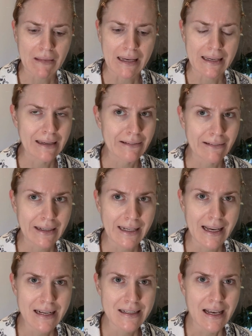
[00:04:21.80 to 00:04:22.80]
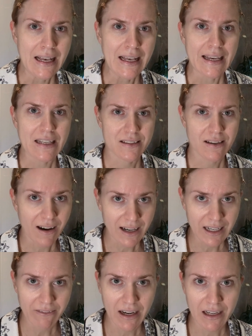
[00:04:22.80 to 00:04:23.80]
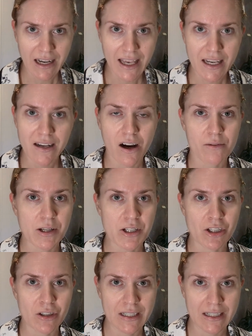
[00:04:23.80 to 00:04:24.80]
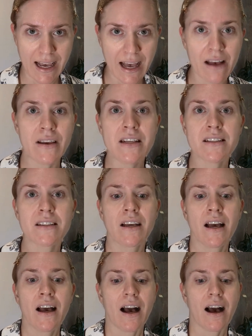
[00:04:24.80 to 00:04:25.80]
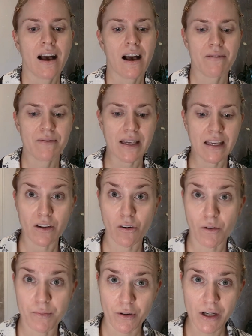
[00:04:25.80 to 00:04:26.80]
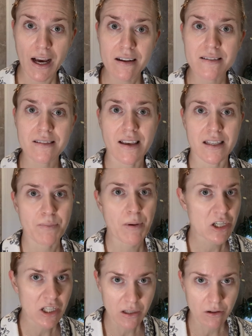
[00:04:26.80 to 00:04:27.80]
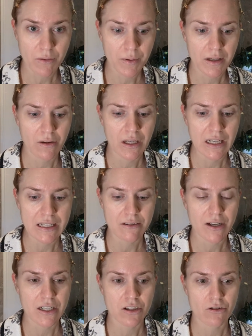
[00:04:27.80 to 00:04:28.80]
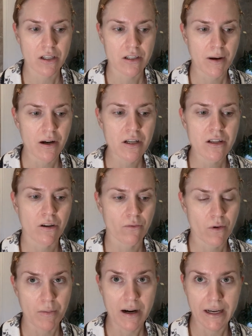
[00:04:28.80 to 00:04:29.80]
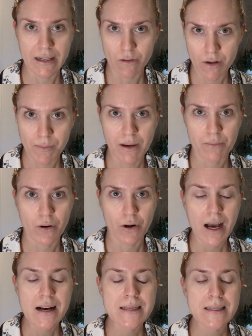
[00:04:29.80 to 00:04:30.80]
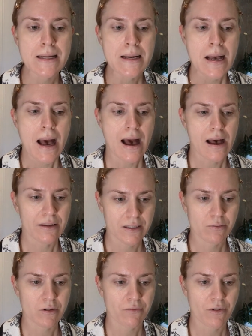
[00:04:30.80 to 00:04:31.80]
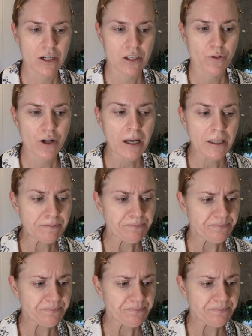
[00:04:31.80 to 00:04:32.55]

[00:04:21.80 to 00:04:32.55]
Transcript: ingredient. It's highly regulated how much you can have it in your products, especially European Union is very strict about it. So if you buy European products, this was a French product,